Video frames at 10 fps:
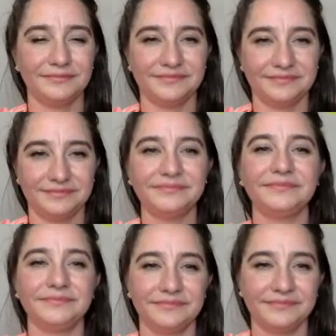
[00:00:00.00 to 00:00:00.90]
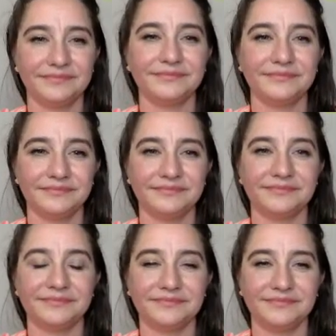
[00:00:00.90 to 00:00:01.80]

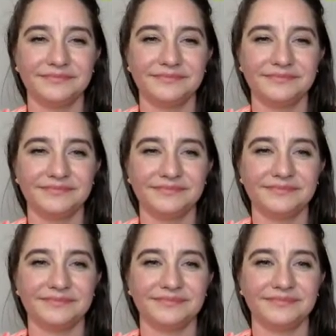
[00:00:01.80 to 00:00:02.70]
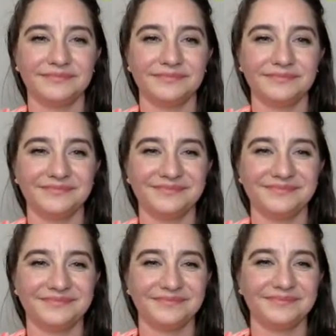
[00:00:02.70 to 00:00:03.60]

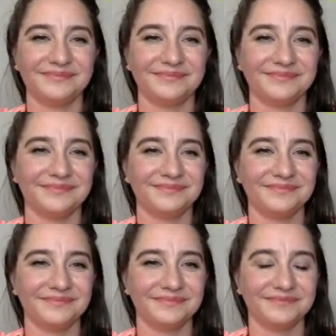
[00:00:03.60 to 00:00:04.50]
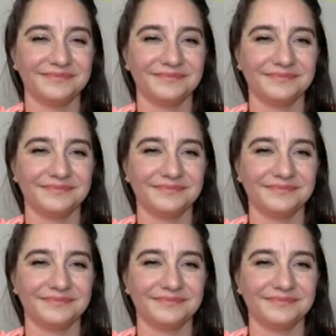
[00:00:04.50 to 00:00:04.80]
No words are spoken by the person on screen.